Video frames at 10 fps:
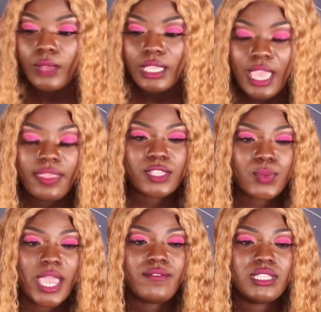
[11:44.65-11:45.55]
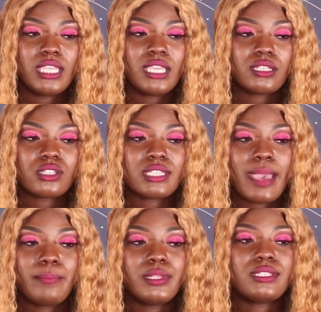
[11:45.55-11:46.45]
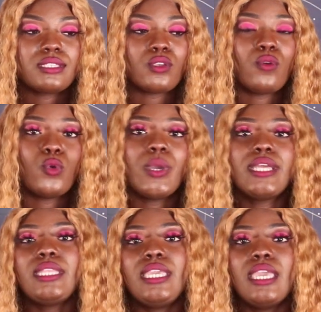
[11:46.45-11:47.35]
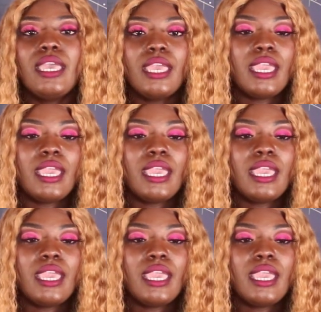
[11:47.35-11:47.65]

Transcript: yeah, that's why everything just happens so quickly,